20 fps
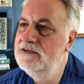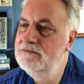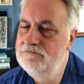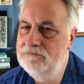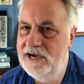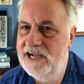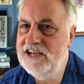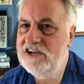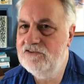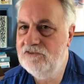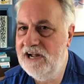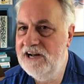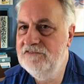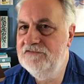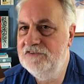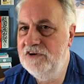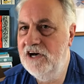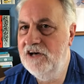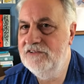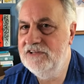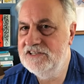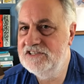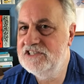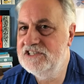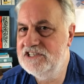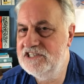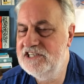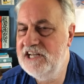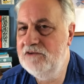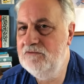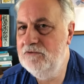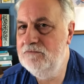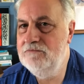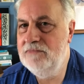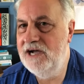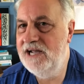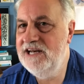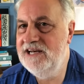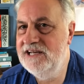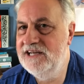my grandfathers, as I say, were
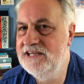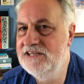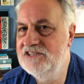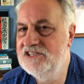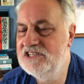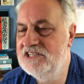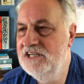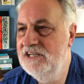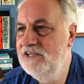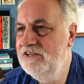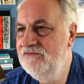miners.